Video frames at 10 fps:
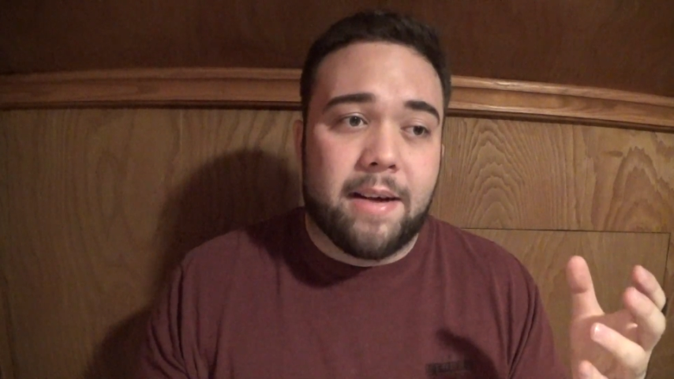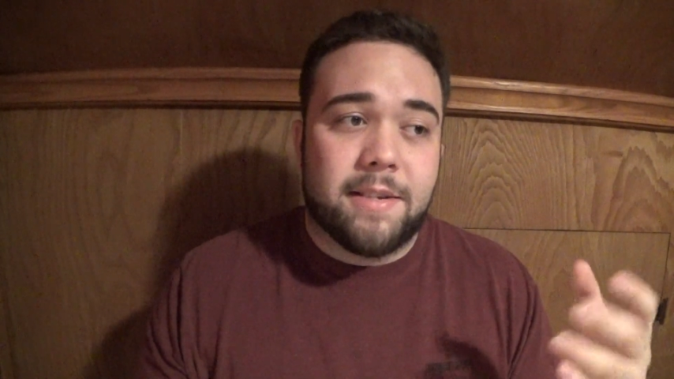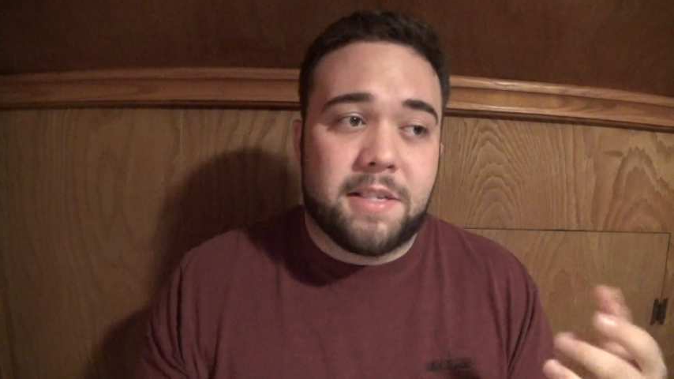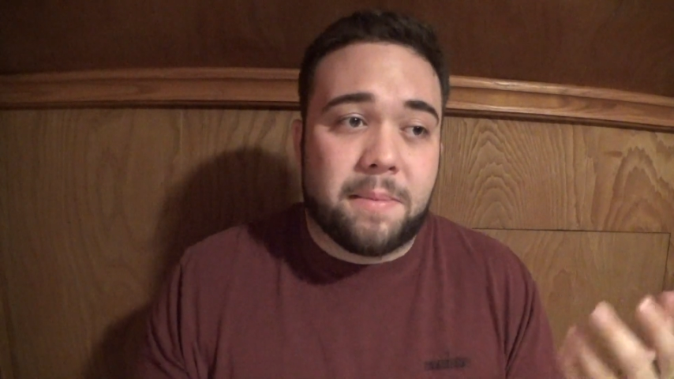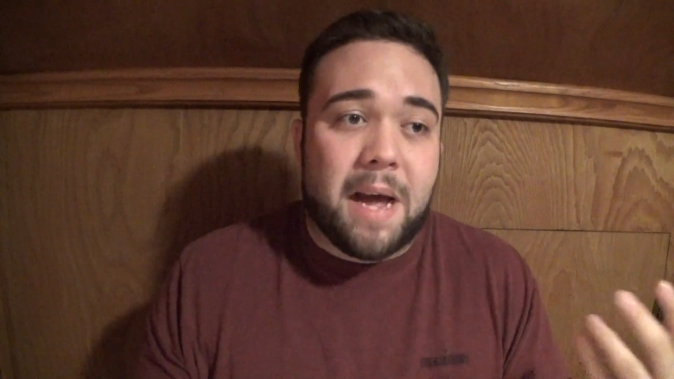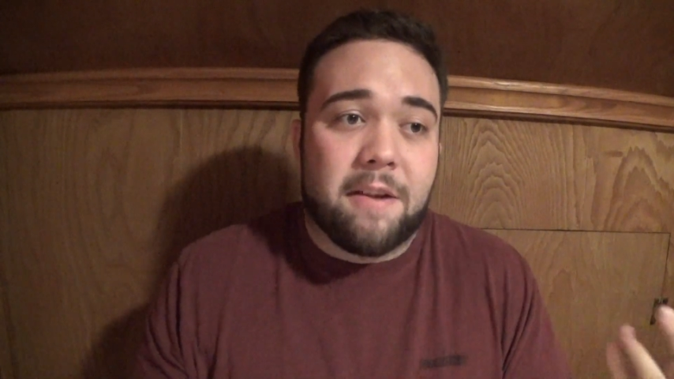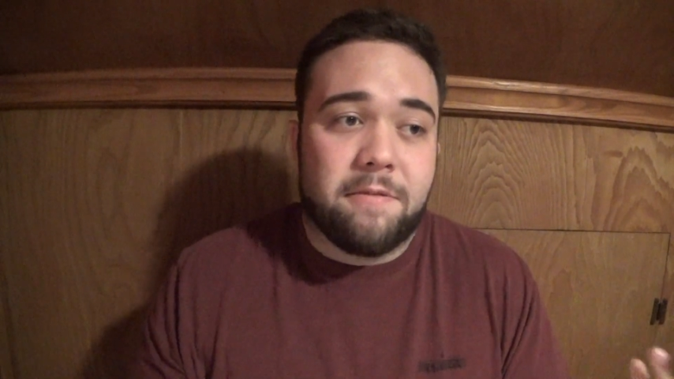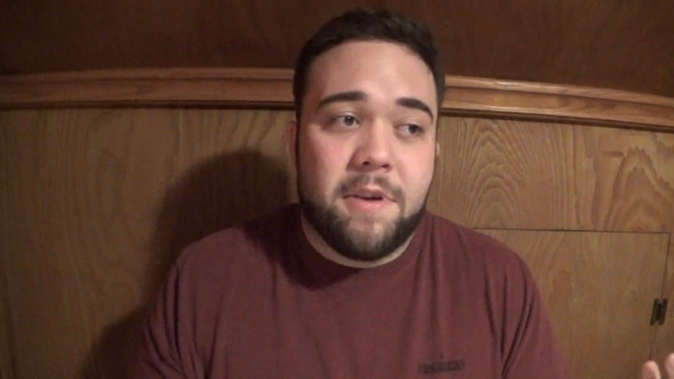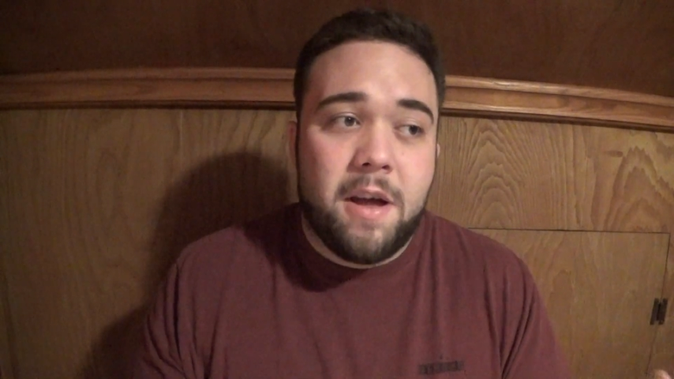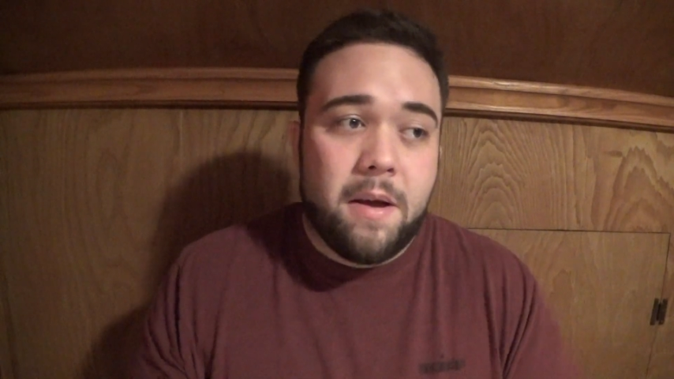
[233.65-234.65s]
some kind
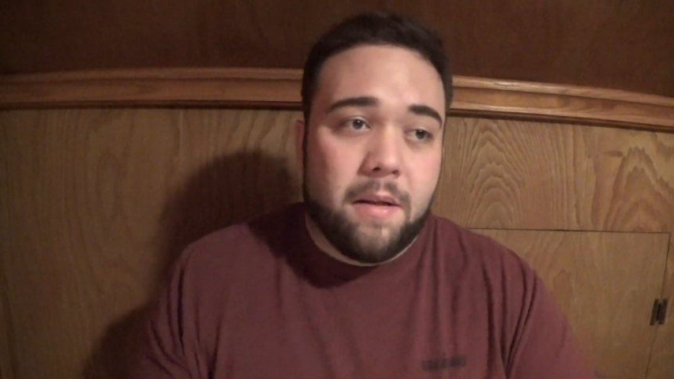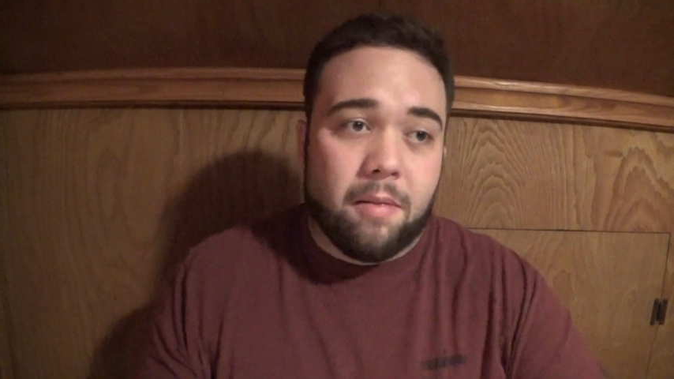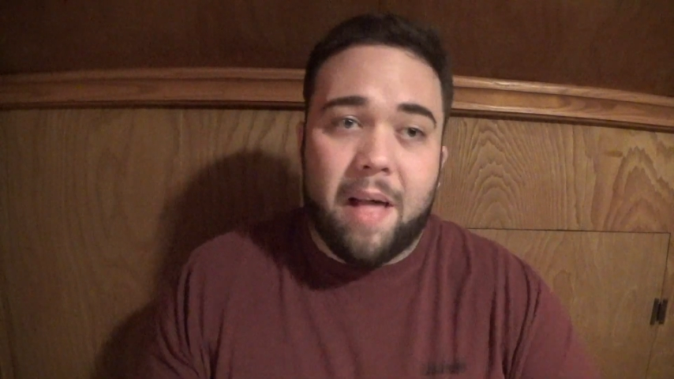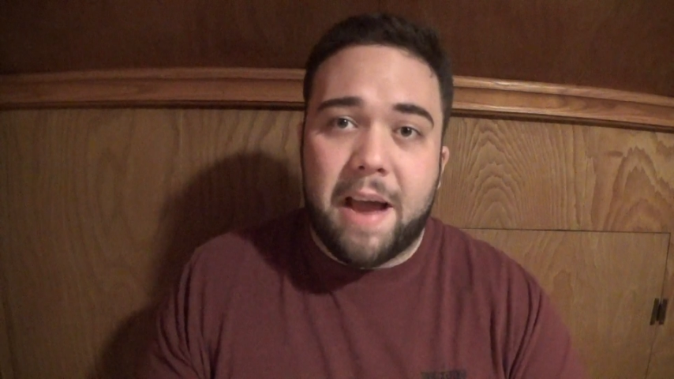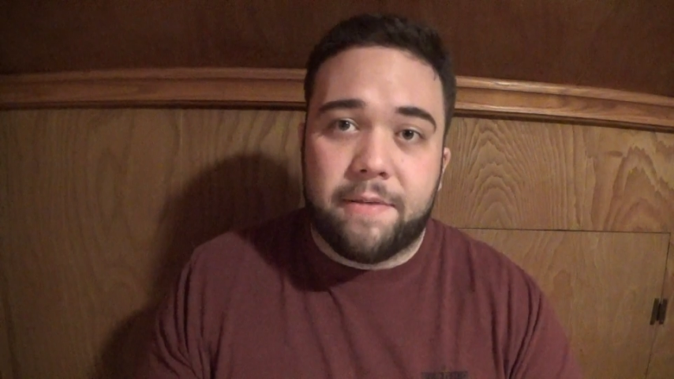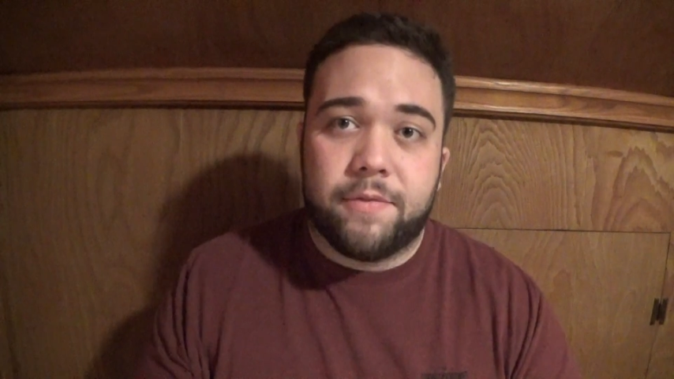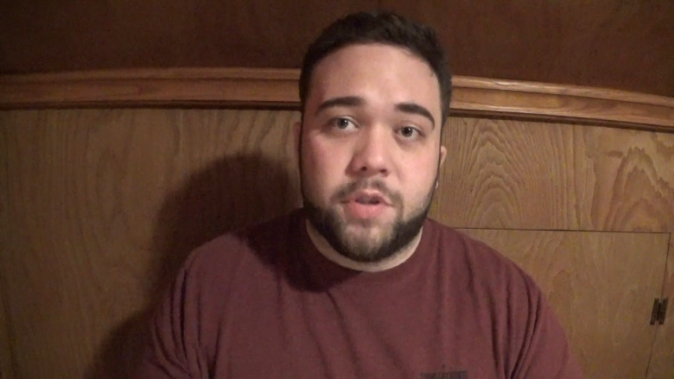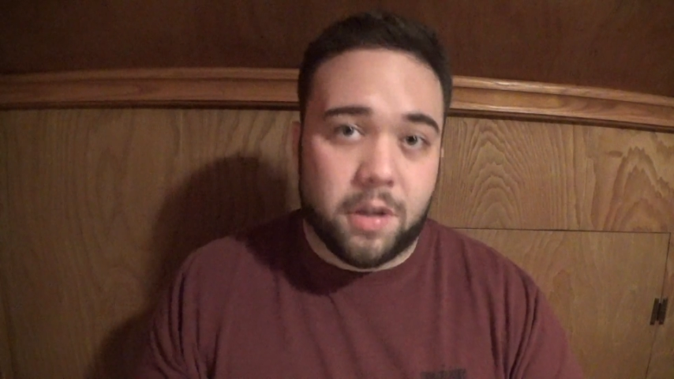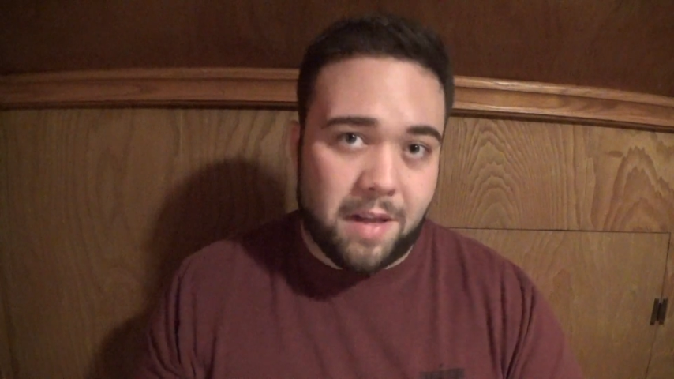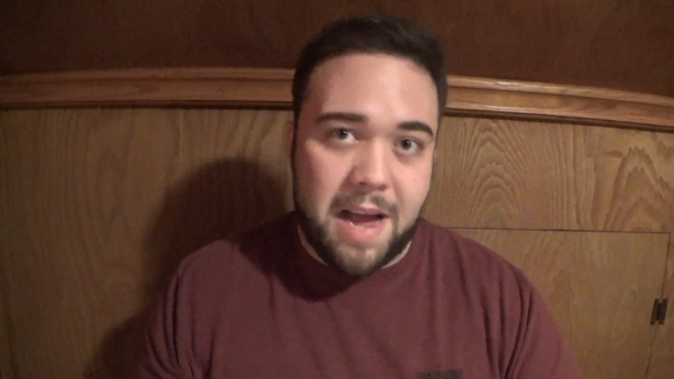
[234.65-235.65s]
of life
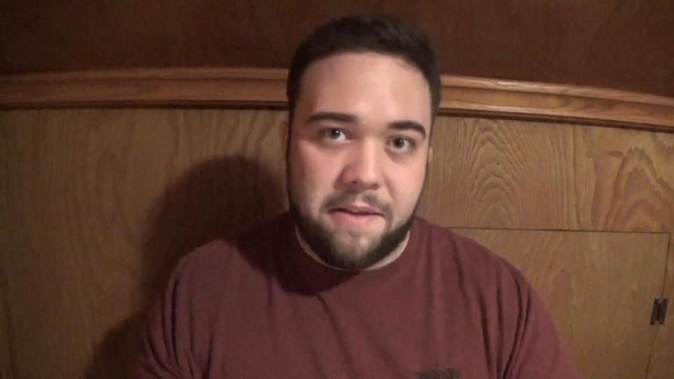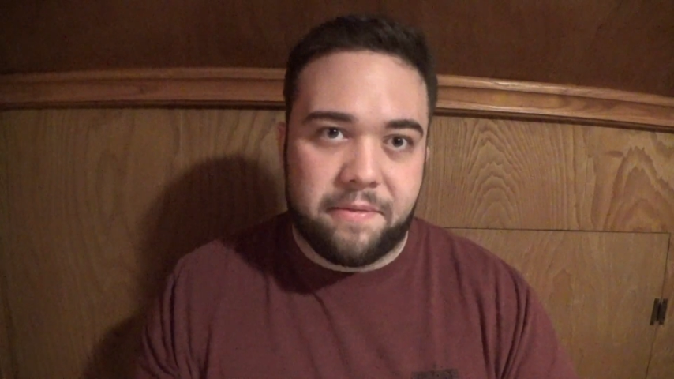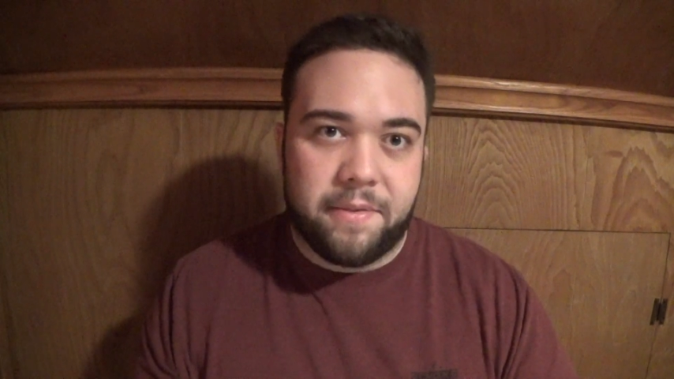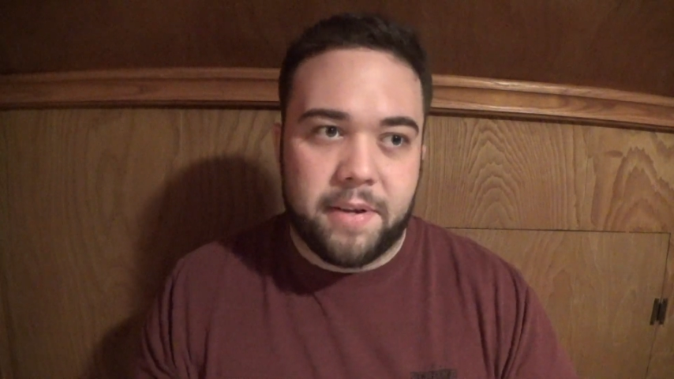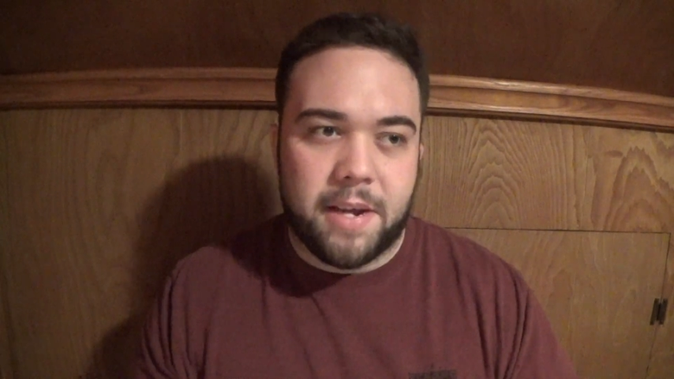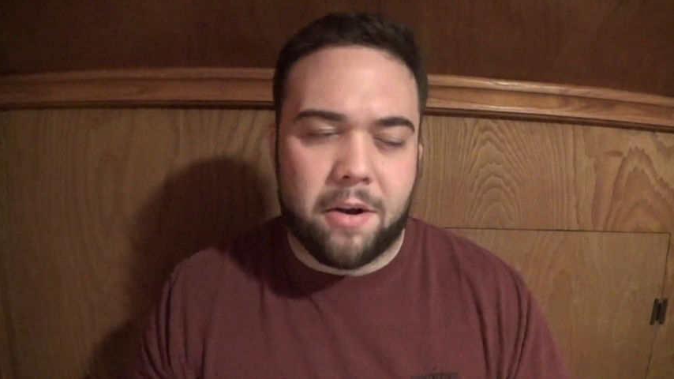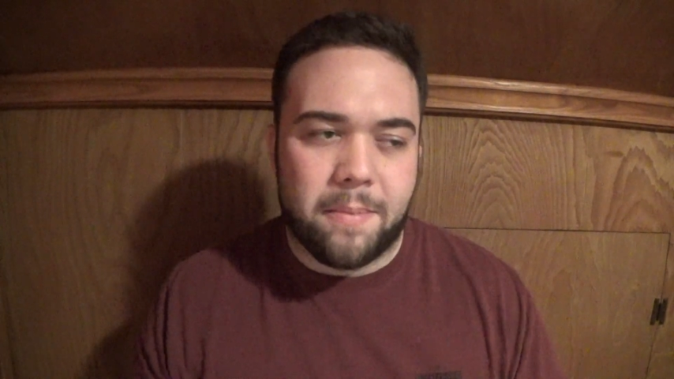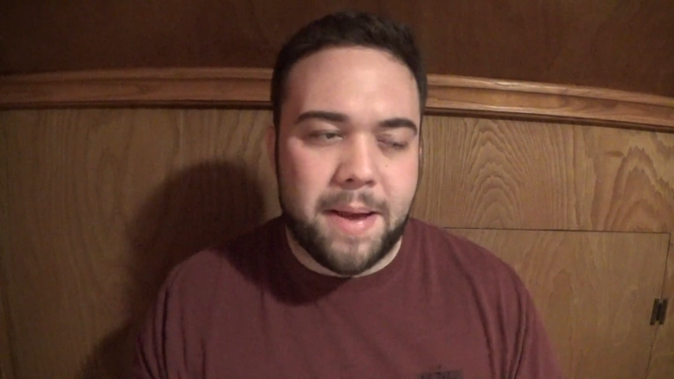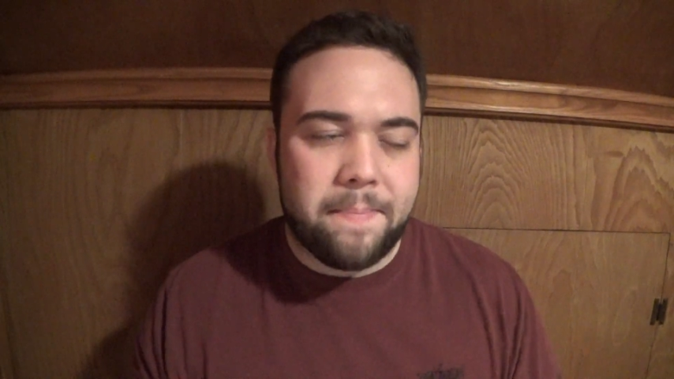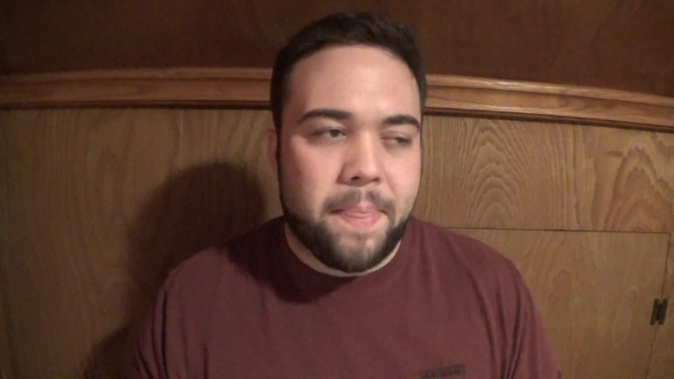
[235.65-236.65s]
to life, you know what
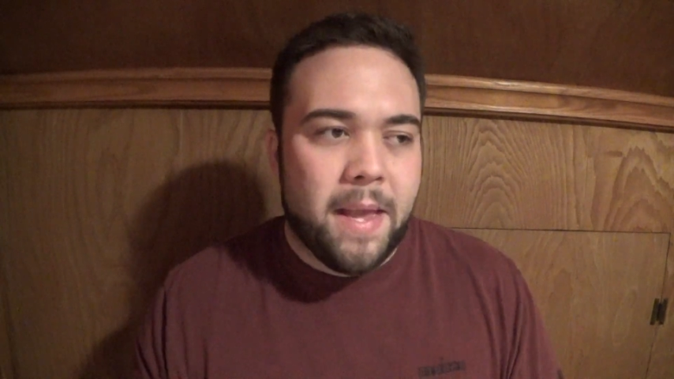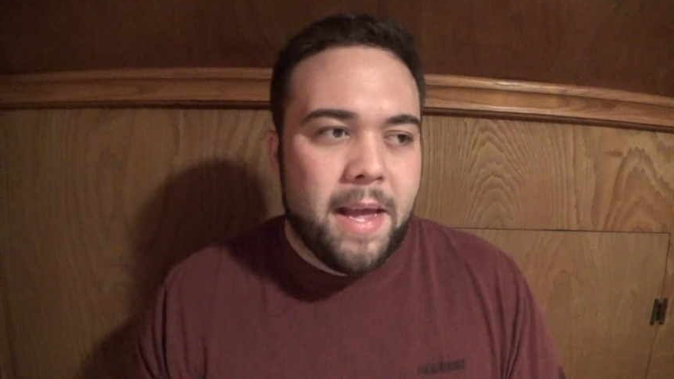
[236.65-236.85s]
I mean?